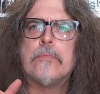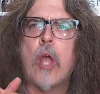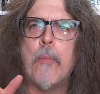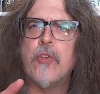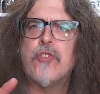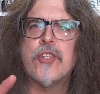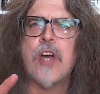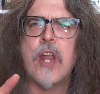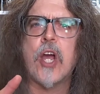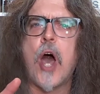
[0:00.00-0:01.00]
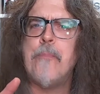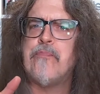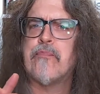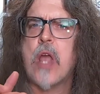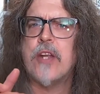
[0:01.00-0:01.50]
I mostly just kind of got
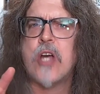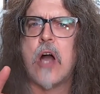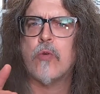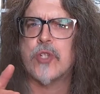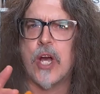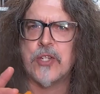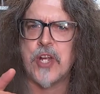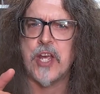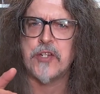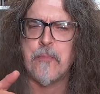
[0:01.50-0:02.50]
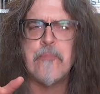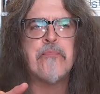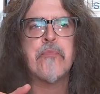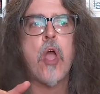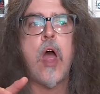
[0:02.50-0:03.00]
a taco sauce taste.
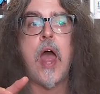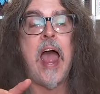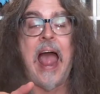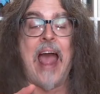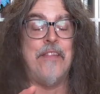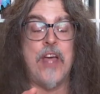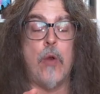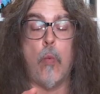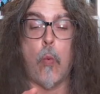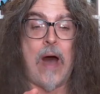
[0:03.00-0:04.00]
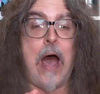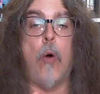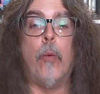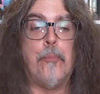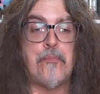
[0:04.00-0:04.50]
And then,
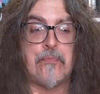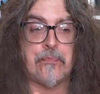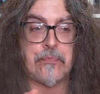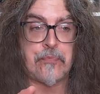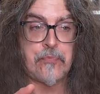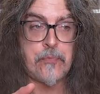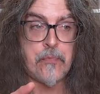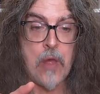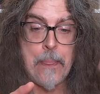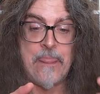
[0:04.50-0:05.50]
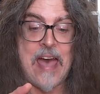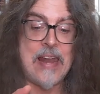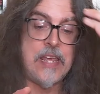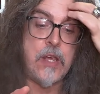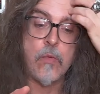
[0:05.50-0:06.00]
wow, that
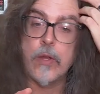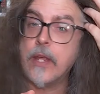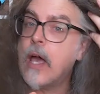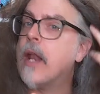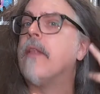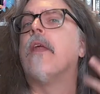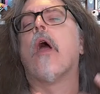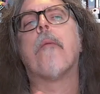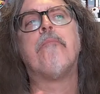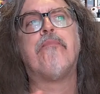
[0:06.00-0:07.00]
heat really got in there.